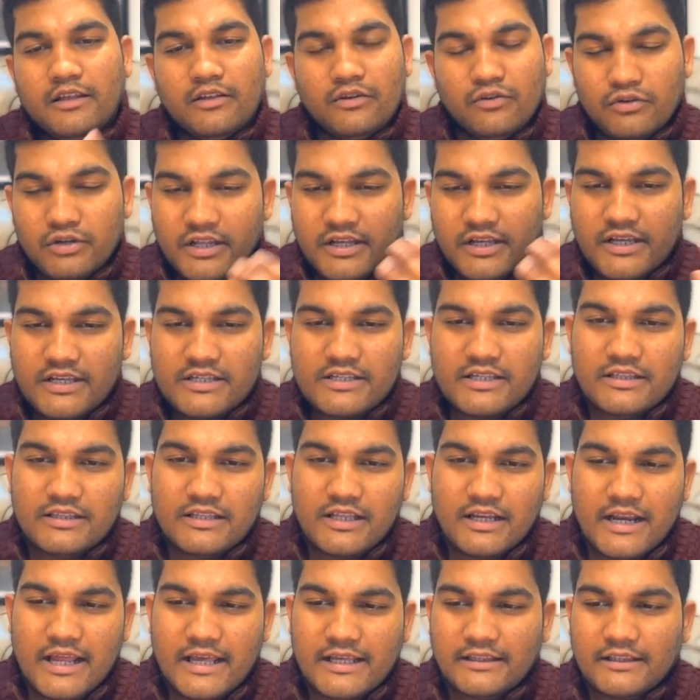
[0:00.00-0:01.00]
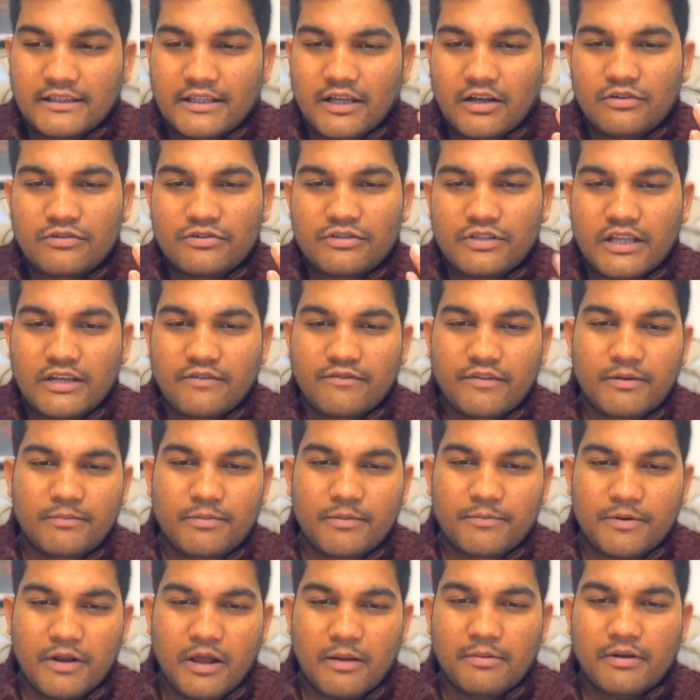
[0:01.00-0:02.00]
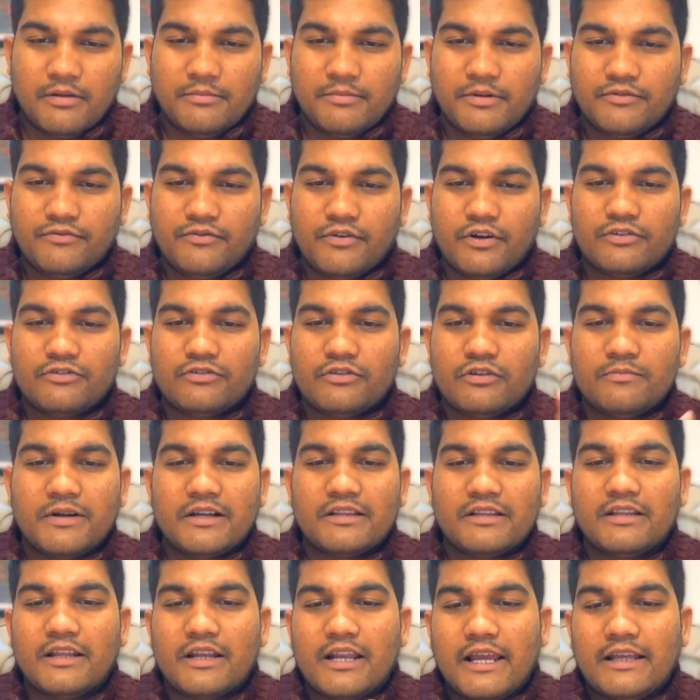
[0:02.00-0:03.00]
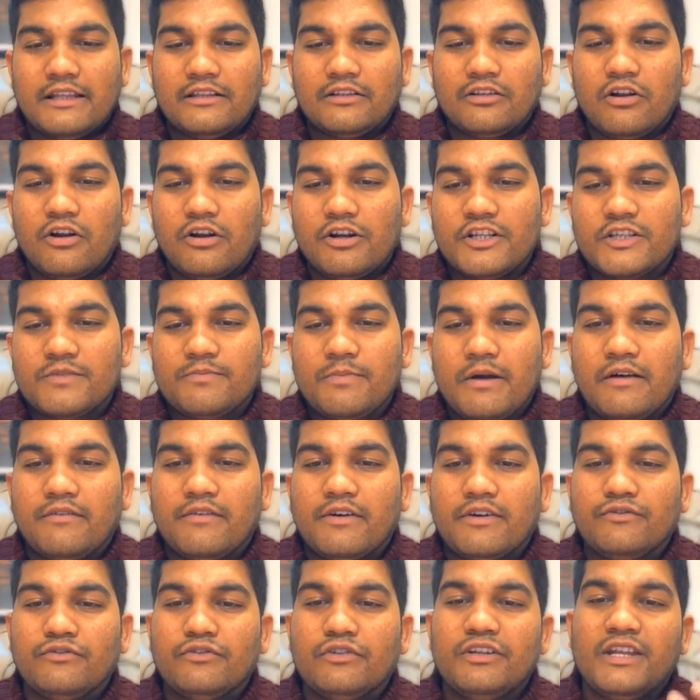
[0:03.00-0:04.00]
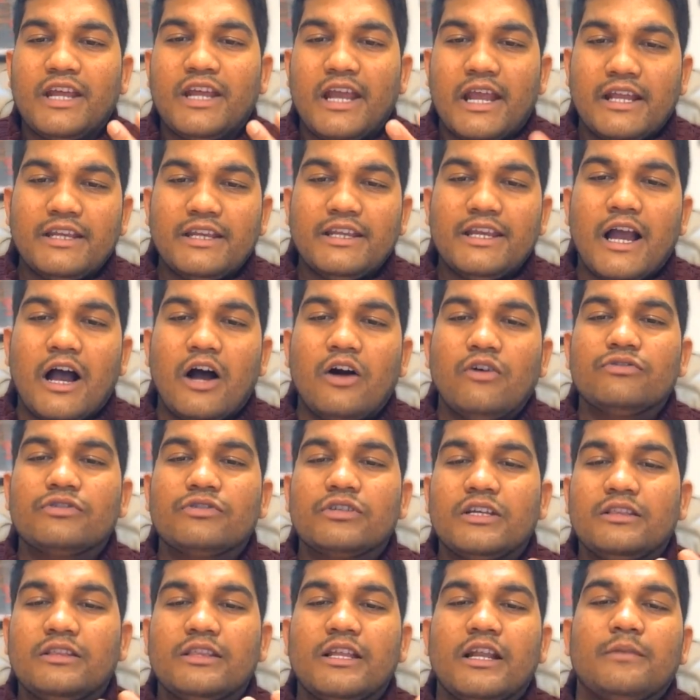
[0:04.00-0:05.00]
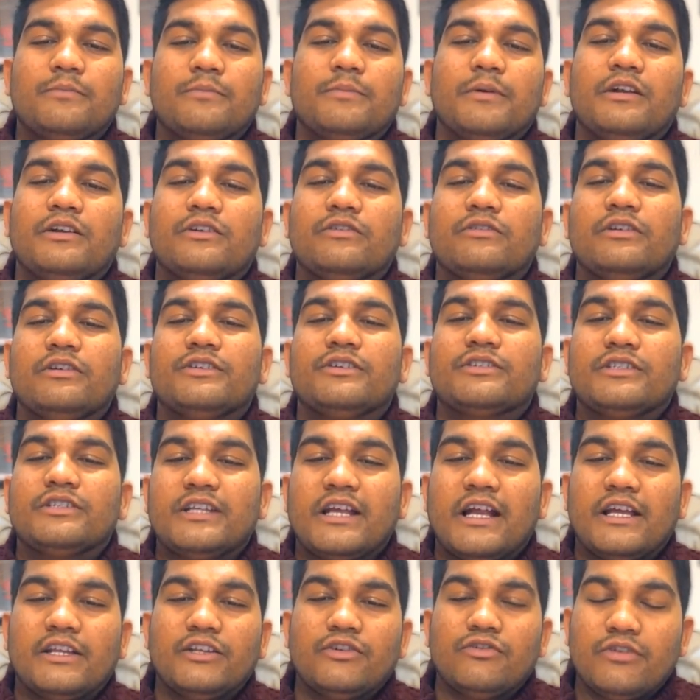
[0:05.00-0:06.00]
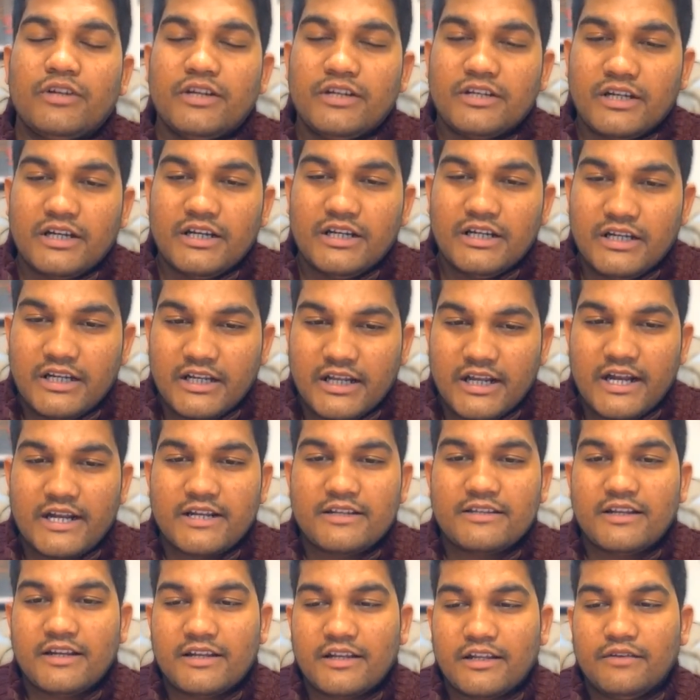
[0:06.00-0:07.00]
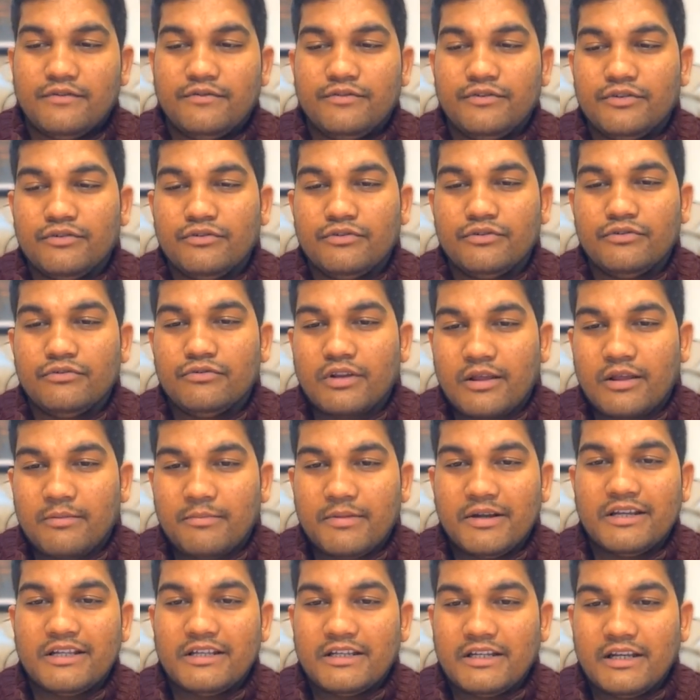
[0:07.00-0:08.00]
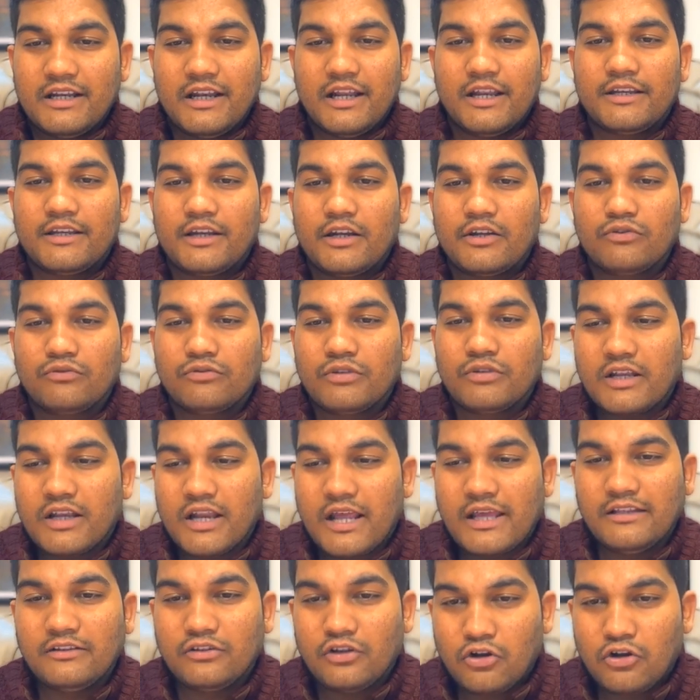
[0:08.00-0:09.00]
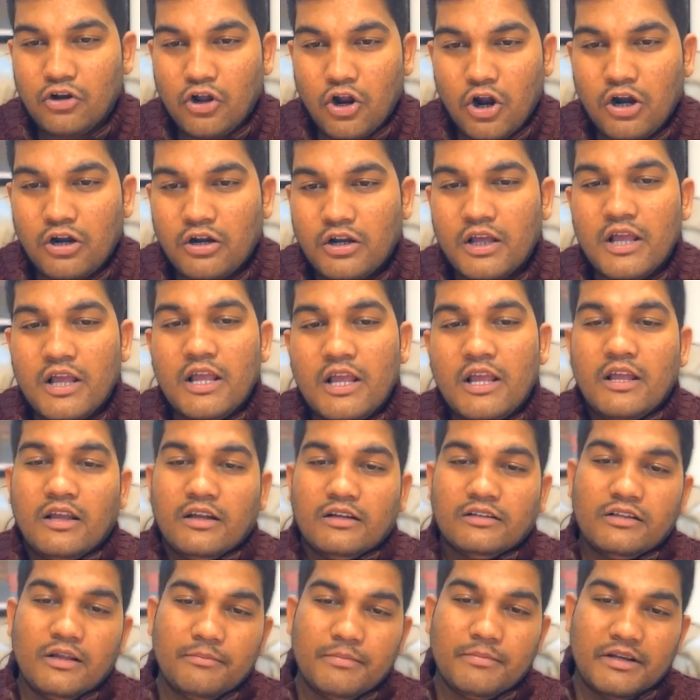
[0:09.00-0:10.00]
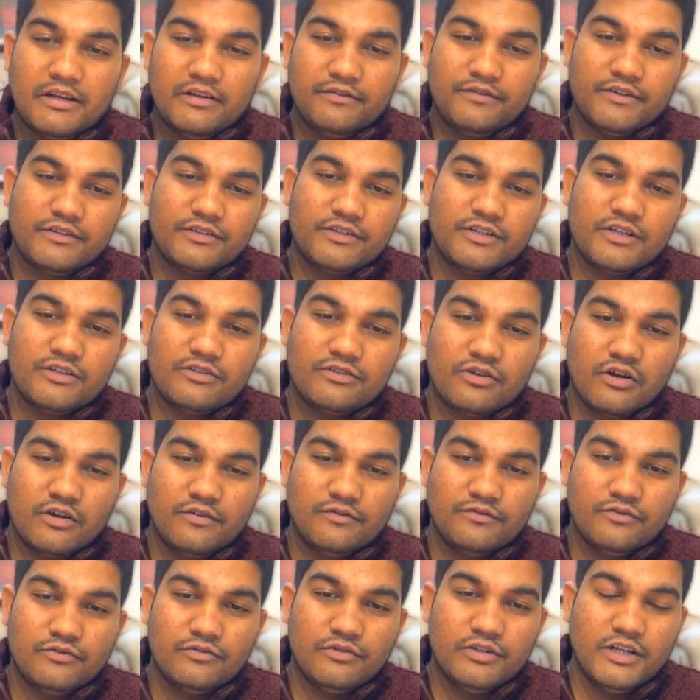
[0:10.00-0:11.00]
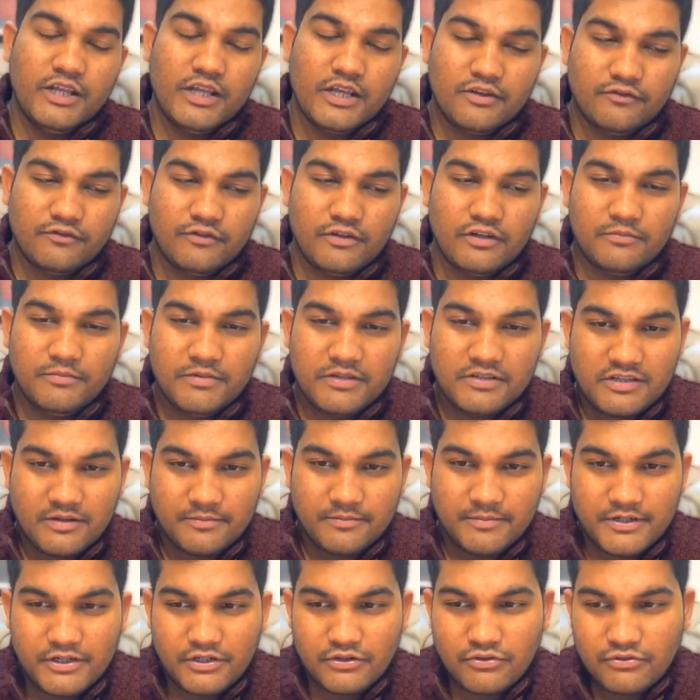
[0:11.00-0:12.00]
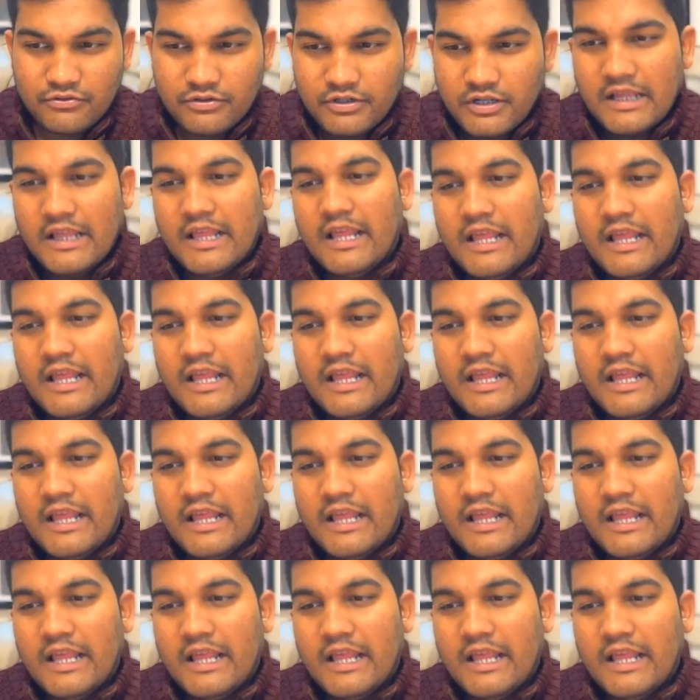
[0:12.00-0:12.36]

Gulika is in the ninth house, there will be problem in fortune, but the ninth Lord is powerful in any house. In that particular scenario, it indicates that if you do remedy related to the ninth Lord, the maleficence of Gulika will be subdued